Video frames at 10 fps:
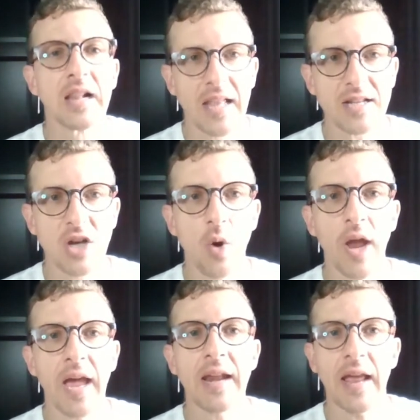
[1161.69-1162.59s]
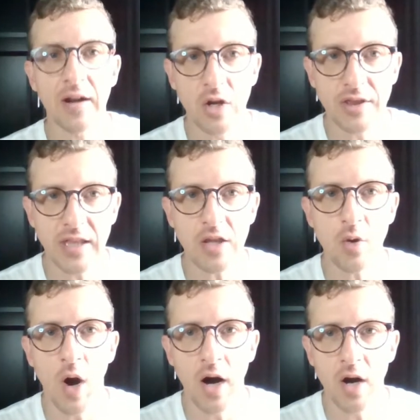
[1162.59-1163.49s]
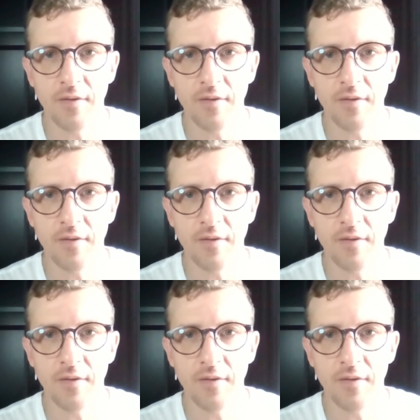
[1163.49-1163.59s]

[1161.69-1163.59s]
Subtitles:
Let's go in and continue our